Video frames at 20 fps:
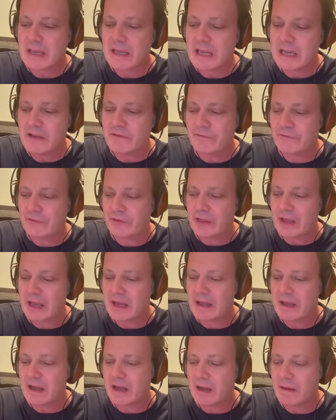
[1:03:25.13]
if
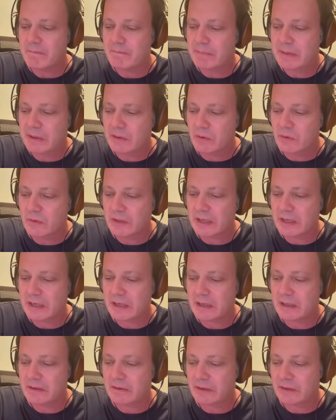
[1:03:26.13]
they are
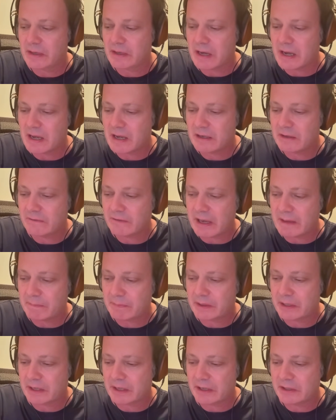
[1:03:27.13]
building the kind of
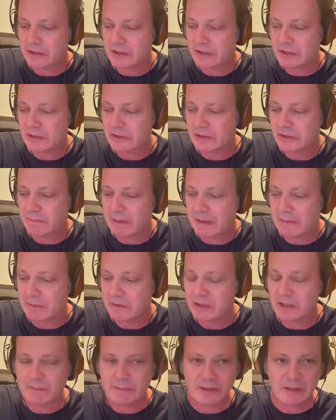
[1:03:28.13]
applications that
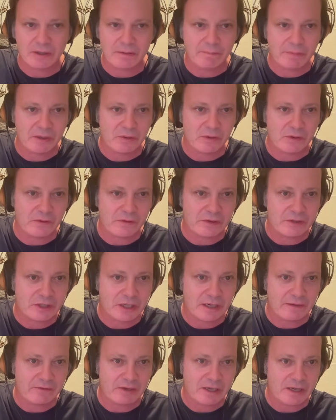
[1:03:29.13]
people typically build on the
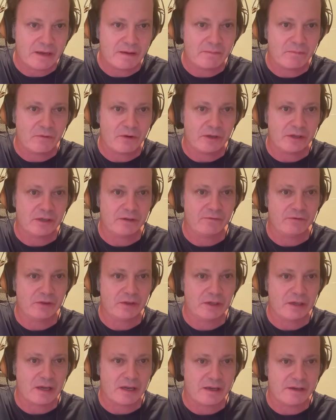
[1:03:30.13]
JVM, working for
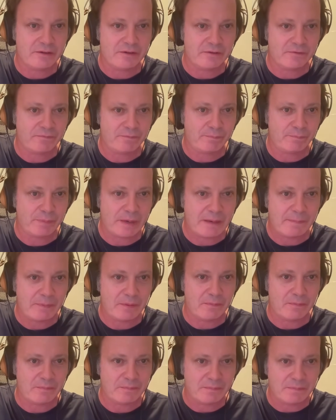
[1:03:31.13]
the kind of
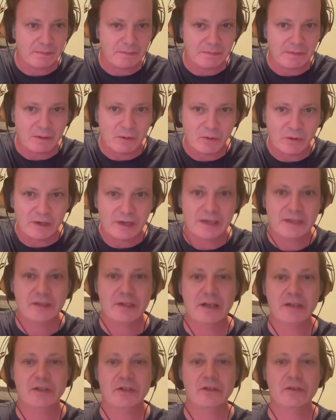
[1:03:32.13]

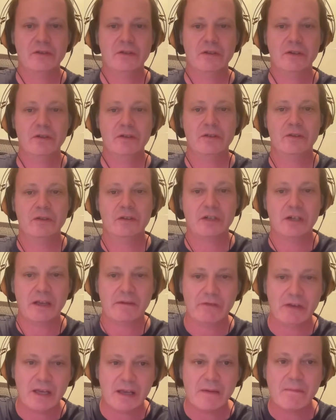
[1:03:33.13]
organizations that use the
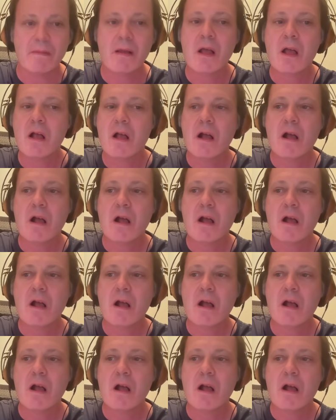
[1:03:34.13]
JVM,